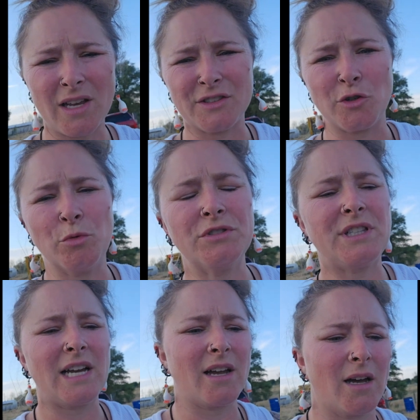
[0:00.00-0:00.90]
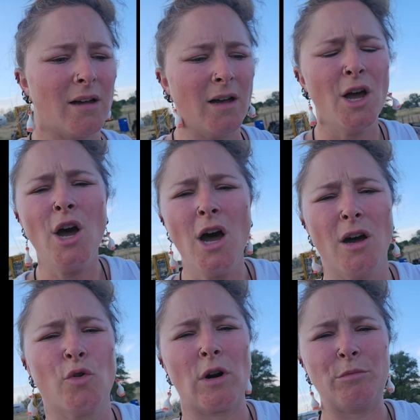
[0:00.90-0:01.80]
It's almost like a
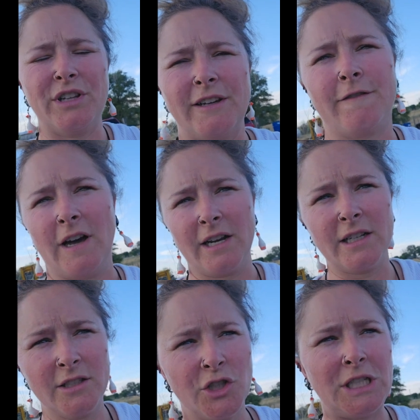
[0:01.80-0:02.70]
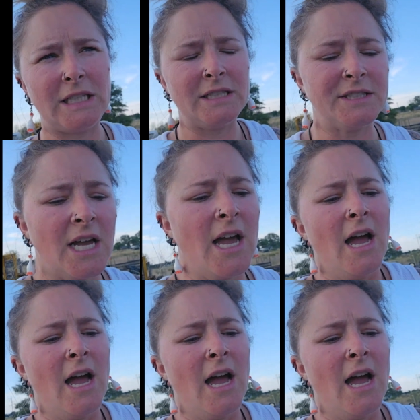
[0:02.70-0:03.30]
crumbly feta cheese,